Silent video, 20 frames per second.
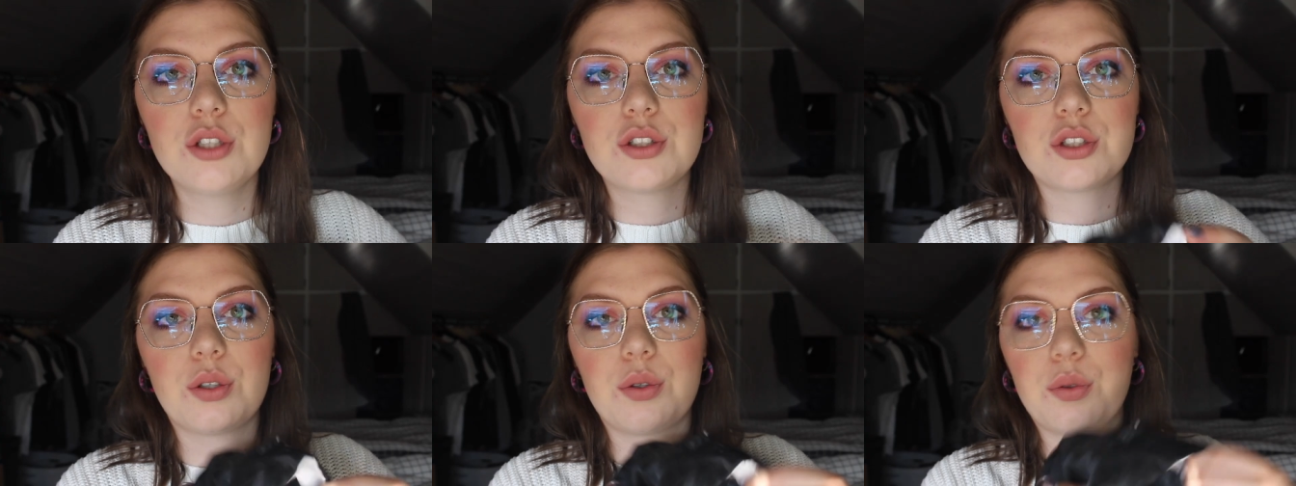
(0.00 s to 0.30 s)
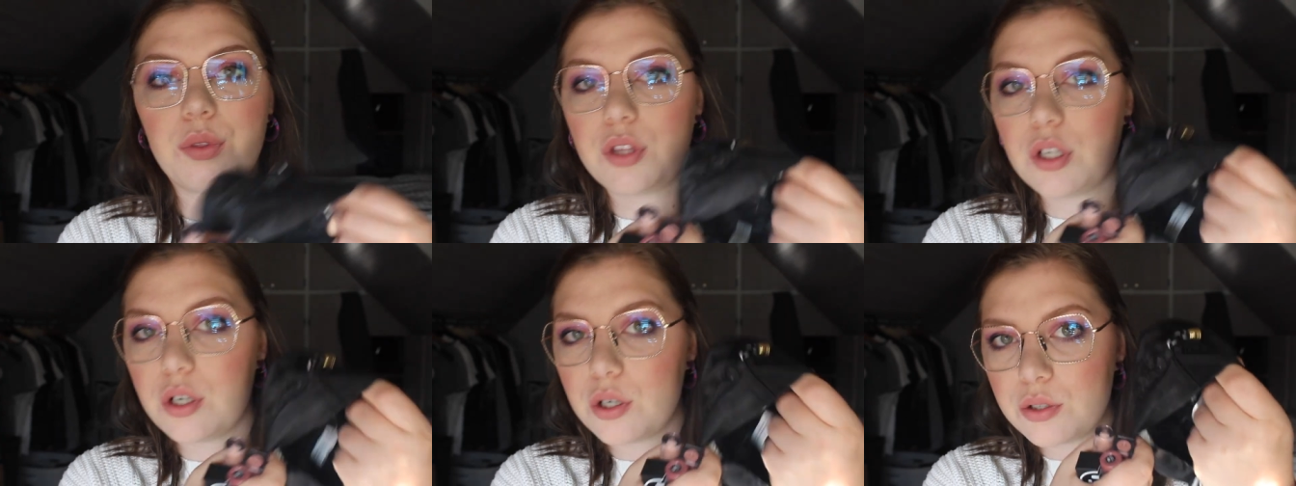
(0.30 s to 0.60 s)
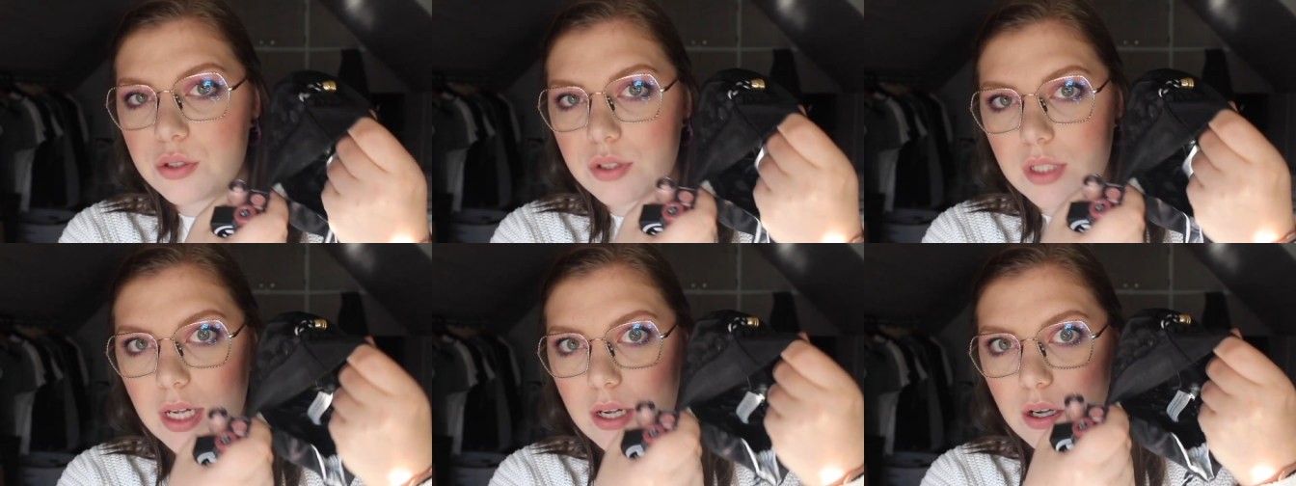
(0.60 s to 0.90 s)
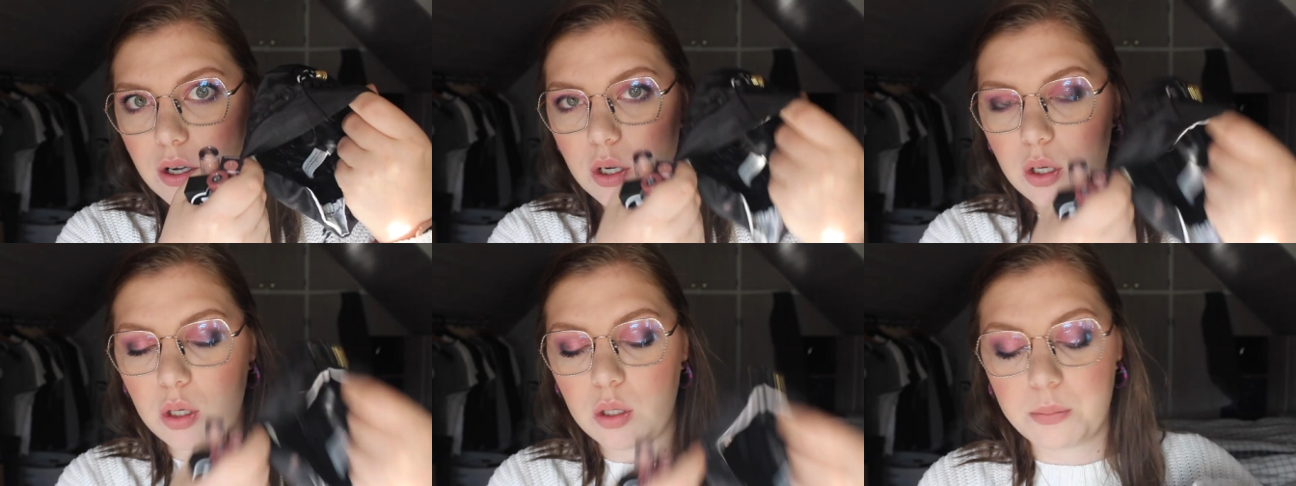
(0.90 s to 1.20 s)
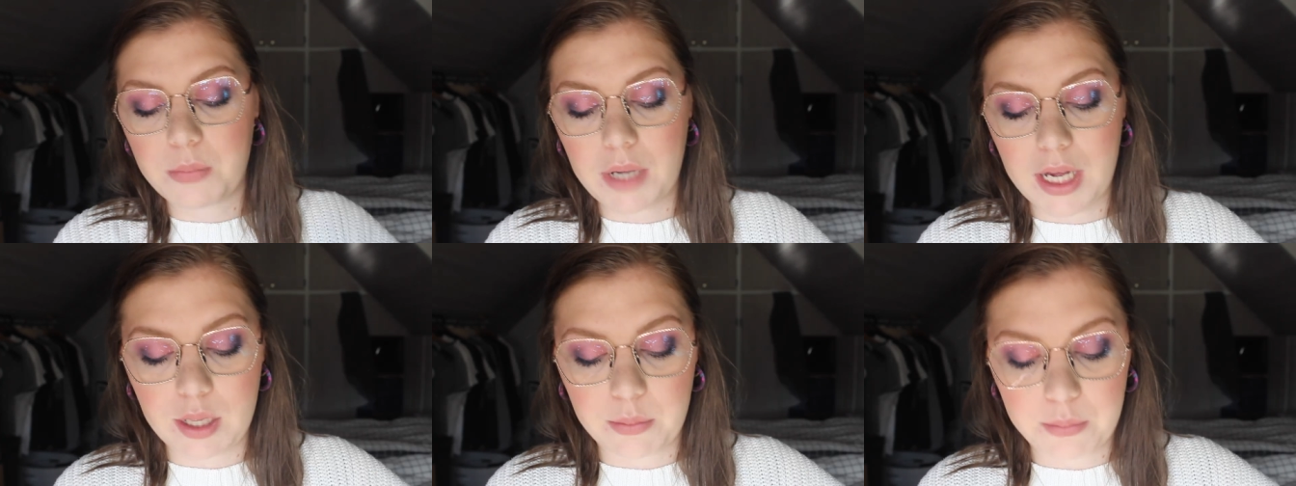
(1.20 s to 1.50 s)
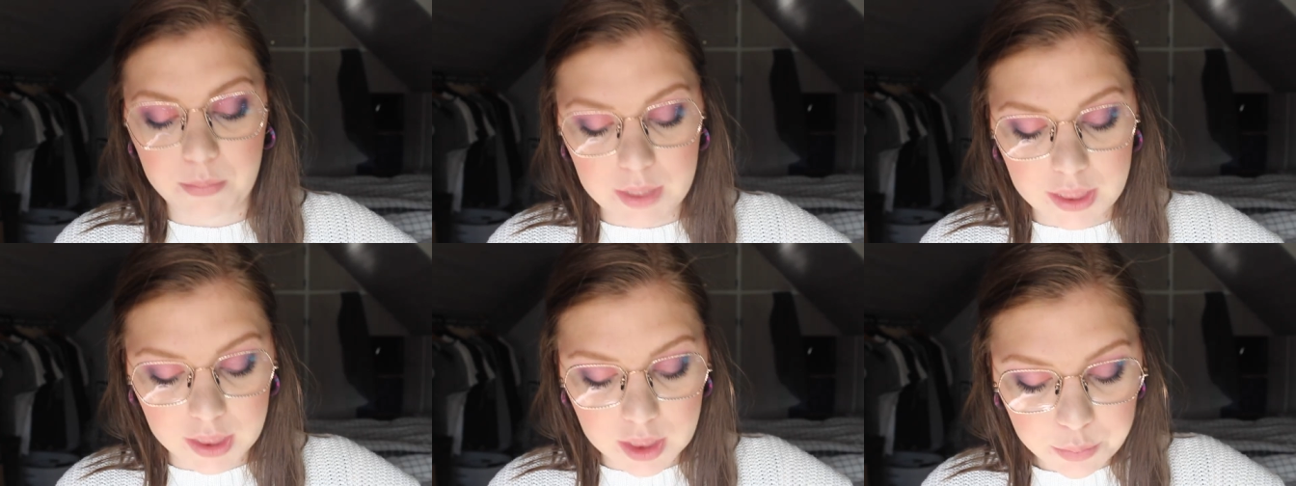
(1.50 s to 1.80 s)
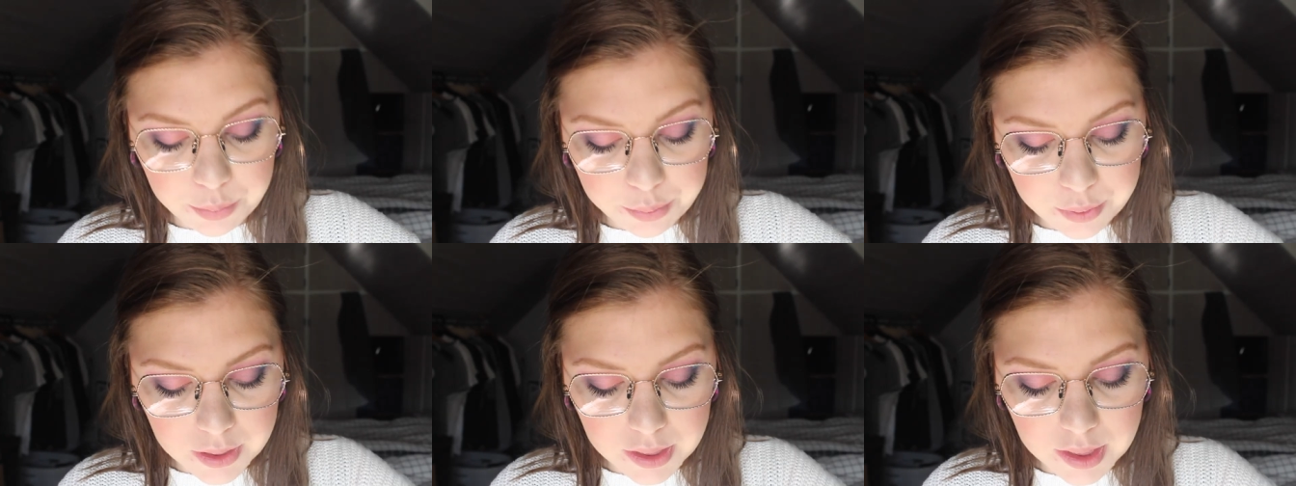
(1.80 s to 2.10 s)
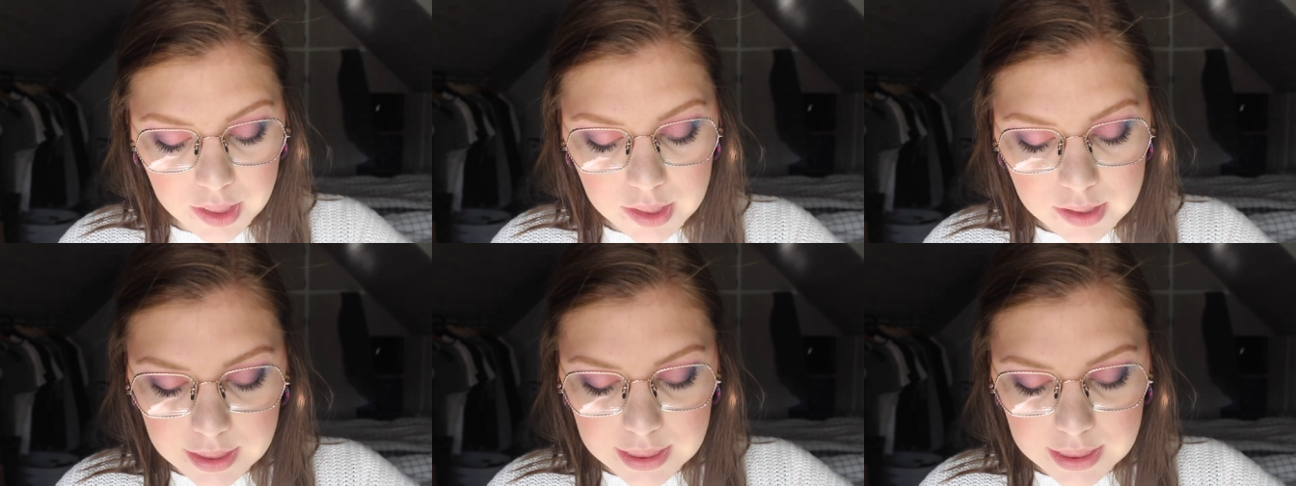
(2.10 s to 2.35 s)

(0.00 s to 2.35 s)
So those are all my makeup products.